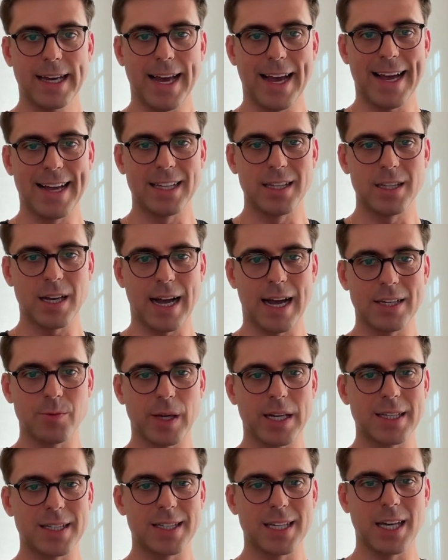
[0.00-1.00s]
And as we
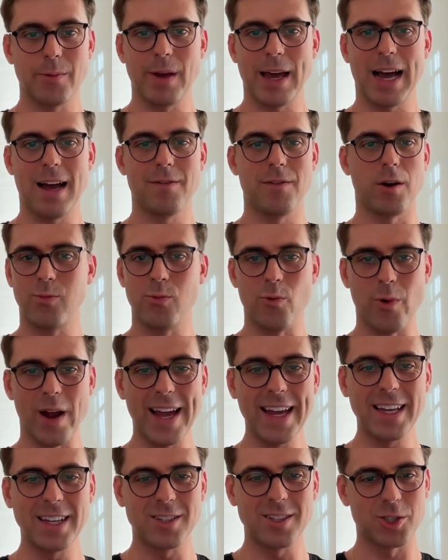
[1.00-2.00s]
can see, we have a
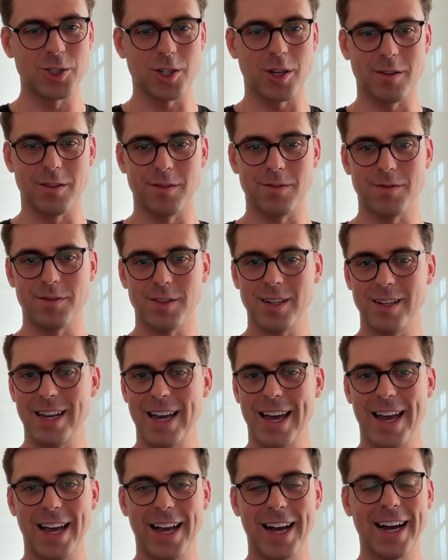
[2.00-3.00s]
range of
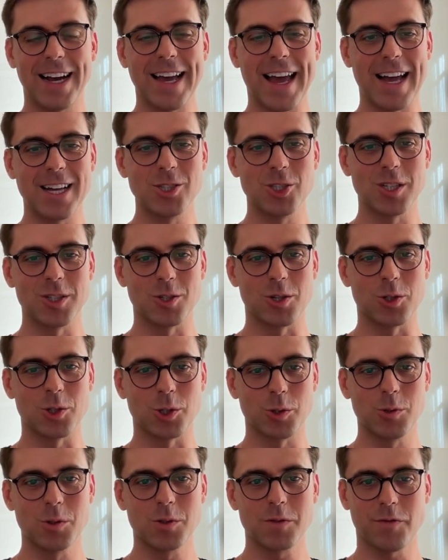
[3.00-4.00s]
AI engines to
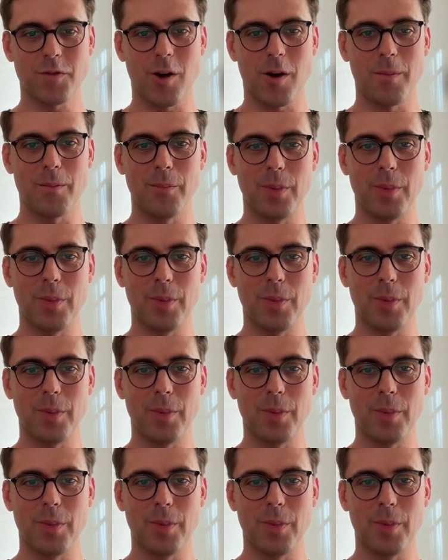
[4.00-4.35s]
choose from.